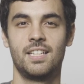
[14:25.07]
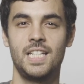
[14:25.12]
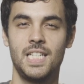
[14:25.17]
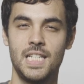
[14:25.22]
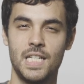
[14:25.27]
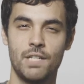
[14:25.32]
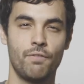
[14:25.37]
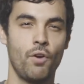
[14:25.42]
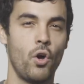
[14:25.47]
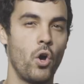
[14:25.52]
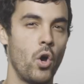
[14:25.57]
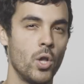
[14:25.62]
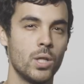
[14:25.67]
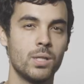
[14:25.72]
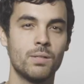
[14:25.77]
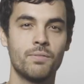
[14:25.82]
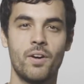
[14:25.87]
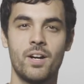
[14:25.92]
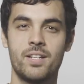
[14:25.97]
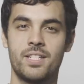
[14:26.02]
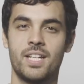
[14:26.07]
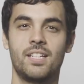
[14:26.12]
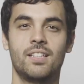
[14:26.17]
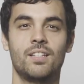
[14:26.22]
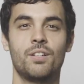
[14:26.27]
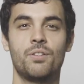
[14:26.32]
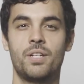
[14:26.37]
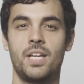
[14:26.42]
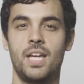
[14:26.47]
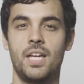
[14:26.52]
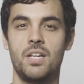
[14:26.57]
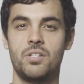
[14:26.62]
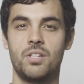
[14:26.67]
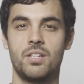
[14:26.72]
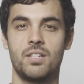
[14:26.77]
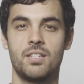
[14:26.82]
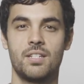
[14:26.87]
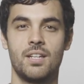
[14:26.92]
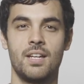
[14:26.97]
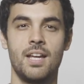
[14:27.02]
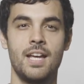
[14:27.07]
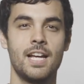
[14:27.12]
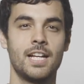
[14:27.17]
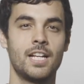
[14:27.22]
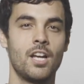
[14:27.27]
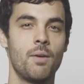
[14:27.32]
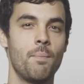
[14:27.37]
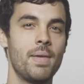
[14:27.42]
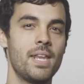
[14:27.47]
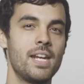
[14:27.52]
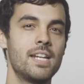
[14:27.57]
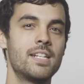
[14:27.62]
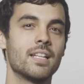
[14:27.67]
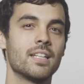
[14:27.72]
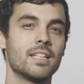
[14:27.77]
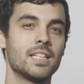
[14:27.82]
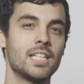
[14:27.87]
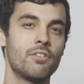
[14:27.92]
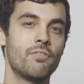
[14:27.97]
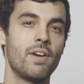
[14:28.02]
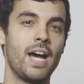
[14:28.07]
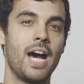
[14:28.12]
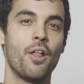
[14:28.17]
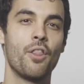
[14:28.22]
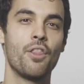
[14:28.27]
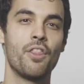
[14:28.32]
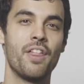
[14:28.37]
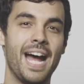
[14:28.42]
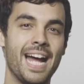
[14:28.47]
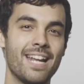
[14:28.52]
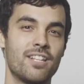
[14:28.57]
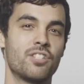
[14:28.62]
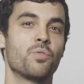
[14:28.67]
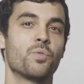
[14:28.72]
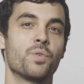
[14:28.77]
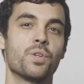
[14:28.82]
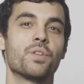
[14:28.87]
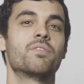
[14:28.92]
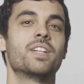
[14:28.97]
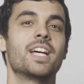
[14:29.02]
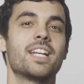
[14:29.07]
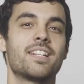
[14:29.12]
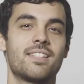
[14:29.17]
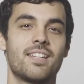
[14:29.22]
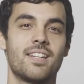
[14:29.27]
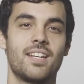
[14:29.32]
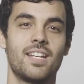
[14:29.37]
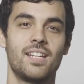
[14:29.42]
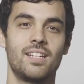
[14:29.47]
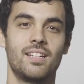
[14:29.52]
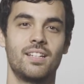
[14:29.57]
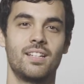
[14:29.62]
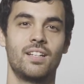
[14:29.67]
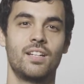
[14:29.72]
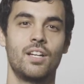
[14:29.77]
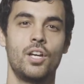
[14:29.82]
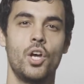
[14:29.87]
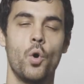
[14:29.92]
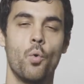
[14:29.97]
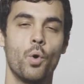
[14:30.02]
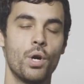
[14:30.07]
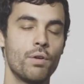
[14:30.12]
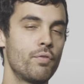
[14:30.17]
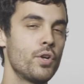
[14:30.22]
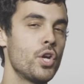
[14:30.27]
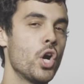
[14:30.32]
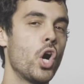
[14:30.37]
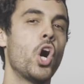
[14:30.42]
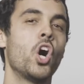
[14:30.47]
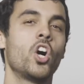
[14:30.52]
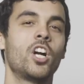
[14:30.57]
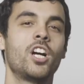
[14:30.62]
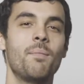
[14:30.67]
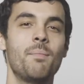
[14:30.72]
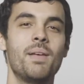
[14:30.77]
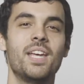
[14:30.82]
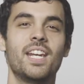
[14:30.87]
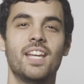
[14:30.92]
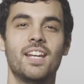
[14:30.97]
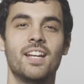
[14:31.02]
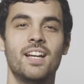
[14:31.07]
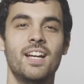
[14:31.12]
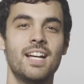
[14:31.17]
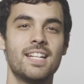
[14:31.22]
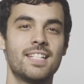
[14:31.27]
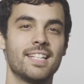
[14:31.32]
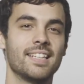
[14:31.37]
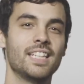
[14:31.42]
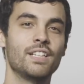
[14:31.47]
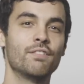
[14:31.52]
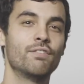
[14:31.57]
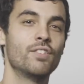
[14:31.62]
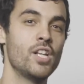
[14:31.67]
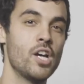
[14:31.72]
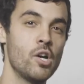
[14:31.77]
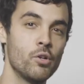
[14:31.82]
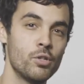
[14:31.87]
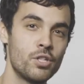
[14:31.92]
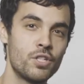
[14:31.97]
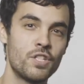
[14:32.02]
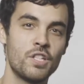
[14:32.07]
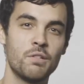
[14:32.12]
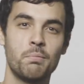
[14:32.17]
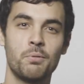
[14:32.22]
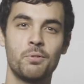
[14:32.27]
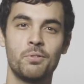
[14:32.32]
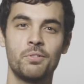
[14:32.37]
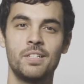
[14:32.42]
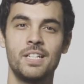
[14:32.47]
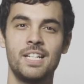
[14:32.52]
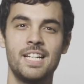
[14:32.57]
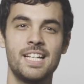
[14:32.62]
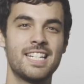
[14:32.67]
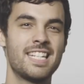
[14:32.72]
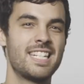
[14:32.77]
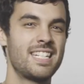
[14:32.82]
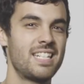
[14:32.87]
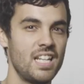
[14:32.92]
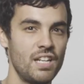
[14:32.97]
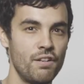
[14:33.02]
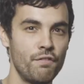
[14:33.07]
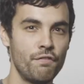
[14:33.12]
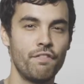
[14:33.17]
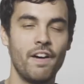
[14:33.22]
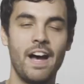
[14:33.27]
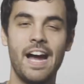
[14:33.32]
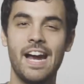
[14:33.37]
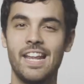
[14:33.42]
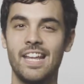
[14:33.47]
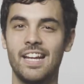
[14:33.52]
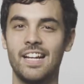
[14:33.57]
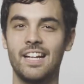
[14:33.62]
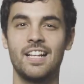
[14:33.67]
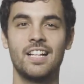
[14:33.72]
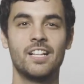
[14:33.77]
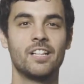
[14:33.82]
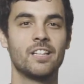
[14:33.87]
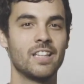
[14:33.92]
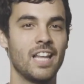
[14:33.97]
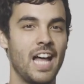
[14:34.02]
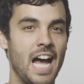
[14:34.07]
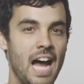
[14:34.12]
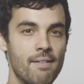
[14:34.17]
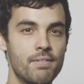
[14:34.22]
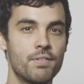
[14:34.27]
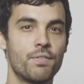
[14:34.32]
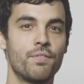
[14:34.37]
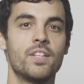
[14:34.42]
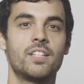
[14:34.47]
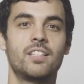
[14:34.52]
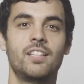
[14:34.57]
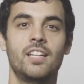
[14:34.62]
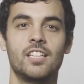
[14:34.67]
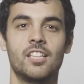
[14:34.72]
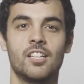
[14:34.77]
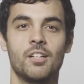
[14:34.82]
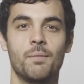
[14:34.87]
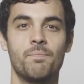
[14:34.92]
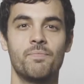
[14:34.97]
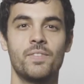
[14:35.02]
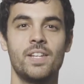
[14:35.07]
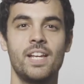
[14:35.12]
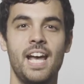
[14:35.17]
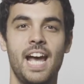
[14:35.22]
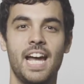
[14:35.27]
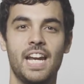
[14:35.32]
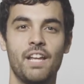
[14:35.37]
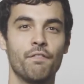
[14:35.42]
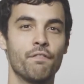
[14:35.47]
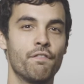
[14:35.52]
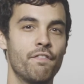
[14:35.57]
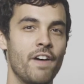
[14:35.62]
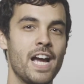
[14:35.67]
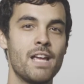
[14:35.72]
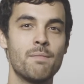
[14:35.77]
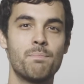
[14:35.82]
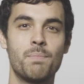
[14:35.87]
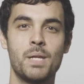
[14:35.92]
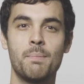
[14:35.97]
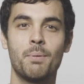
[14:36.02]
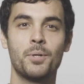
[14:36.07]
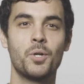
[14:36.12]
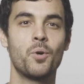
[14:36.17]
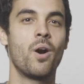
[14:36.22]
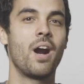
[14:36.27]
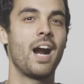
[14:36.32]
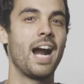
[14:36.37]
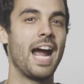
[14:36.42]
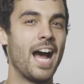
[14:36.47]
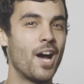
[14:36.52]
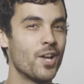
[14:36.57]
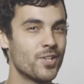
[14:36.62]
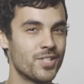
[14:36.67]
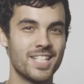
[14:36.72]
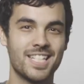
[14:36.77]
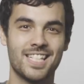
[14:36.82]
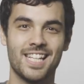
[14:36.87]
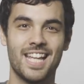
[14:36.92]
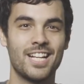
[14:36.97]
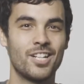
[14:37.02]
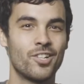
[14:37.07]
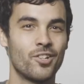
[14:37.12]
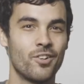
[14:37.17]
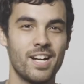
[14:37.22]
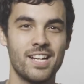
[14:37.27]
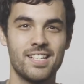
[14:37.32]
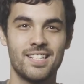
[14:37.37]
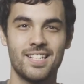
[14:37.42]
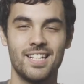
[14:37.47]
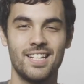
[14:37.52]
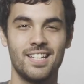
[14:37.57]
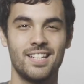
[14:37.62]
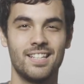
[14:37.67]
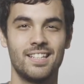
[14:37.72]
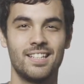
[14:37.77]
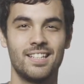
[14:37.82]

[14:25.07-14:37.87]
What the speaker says: if all of our 10 locations committed to live out that sort of destiny? What if we all committed to live noticeable, sin-fighting lives for the kingdom and invite people to our houses like crazy?